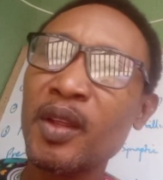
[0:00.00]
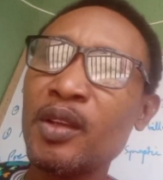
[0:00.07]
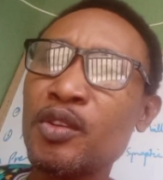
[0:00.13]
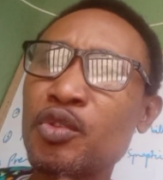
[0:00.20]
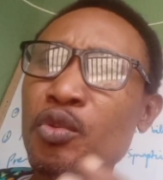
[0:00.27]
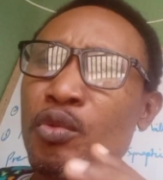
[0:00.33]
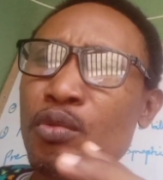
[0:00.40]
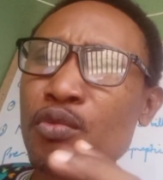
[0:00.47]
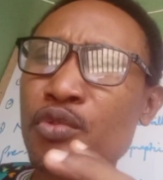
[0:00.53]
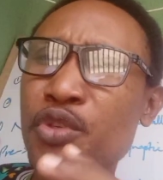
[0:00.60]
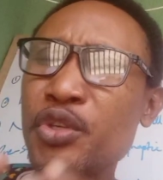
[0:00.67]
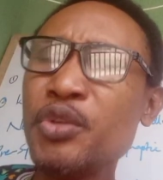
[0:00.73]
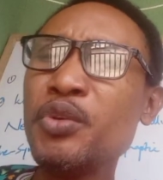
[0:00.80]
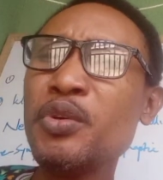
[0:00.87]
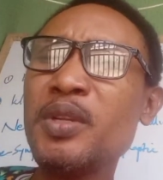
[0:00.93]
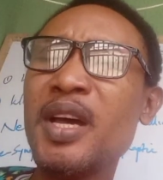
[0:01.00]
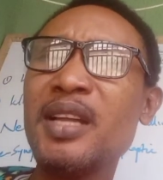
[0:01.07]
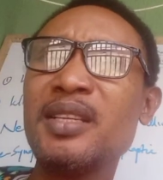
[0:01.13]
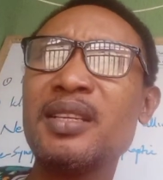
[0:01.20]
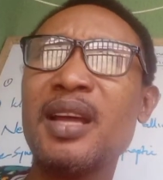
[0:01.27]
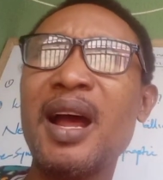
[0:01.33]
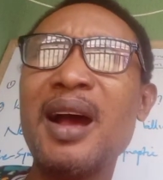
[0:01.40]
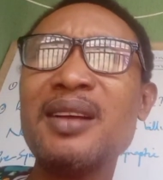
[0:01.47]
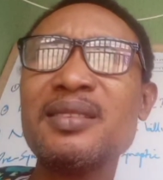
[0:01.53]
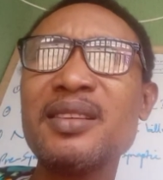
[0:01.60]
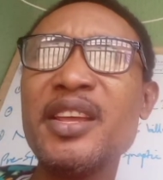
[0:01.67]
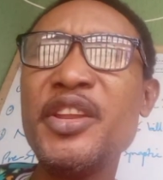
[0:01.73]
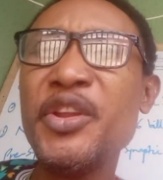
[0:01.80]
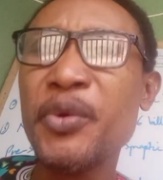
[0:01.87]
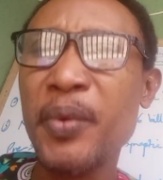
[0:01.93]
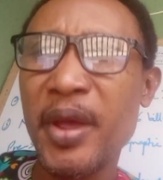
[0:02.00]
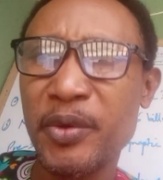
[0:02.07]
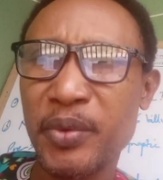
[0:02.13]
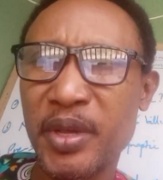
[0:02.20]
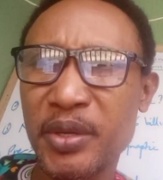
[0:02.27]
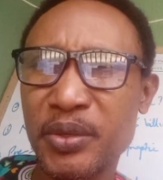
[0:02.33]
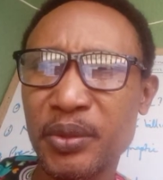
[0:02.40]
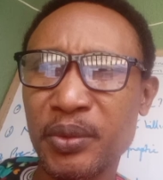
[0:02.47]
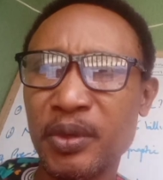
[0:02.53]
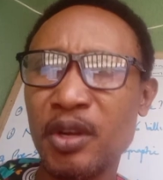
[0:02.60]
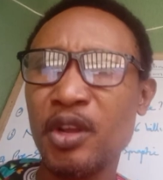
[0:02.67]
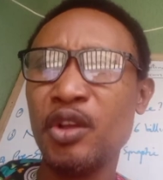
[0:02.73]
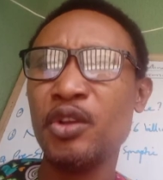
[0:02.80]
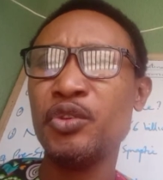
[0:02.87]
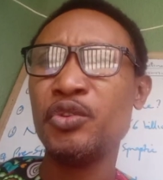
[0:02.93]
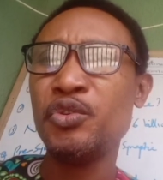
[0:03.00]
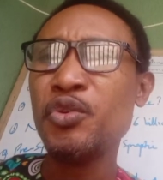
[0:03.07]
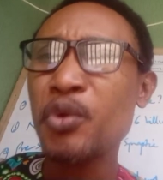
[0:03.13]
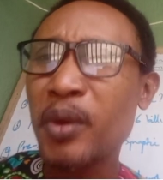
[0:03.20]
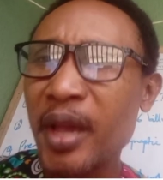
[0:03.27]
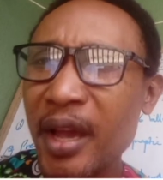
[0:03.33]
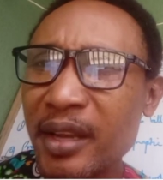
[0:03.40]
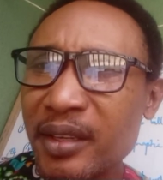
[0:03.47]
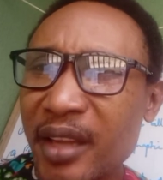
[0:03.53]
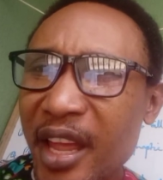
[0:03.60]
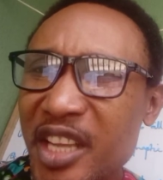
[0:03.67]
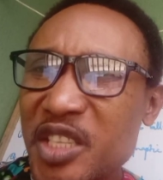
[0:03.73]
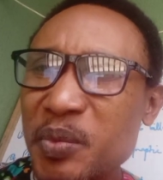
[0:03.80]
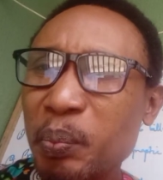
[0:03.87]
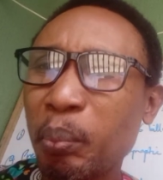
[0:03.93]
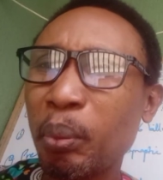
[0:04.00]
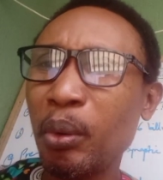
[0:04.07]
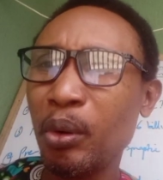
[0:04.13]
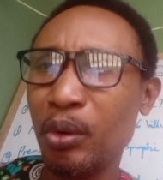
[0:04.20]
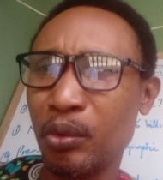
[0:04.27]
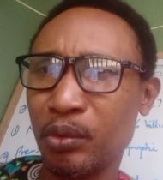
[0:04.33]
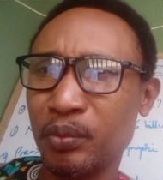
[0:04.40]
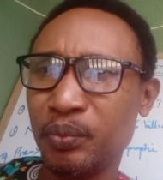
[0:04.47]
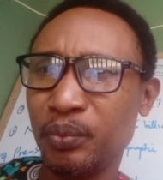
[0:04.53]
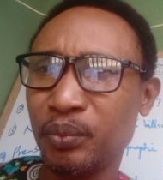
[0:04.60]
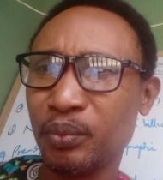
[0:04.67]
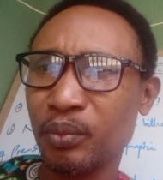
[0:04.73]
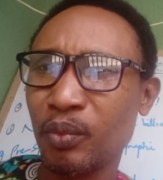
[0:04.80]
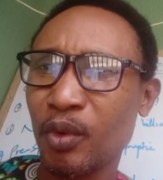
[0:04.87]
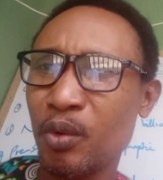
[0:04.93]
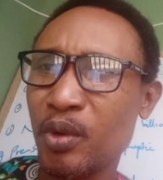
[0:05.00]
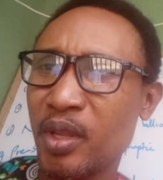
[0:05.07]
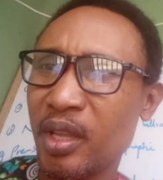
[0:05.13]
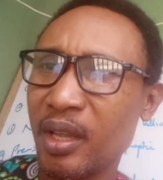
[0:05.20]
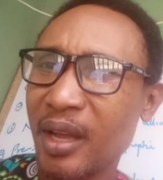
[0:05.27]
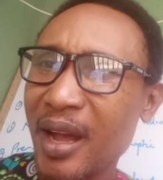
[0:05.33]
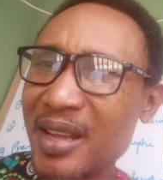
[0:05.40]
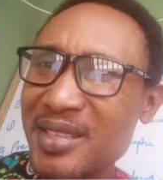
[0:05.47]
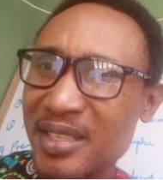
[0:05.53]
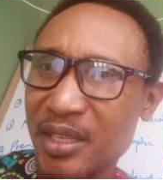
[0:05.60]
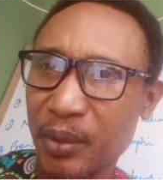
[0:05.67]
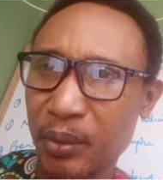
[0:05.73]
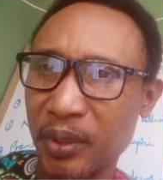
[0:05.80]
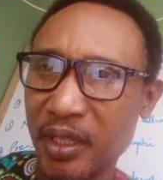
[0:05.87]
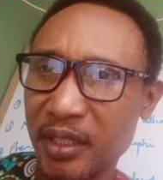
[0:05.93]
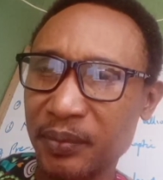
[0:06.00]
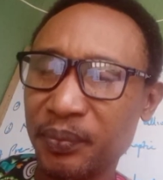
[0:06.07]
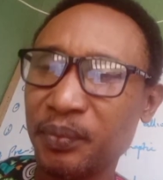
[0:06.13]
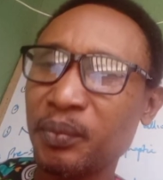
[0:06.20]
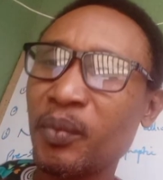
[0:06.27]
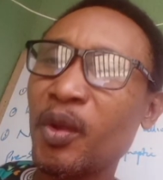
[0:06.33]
So do you know that as a neuroeducator, you can explore acetylcholine?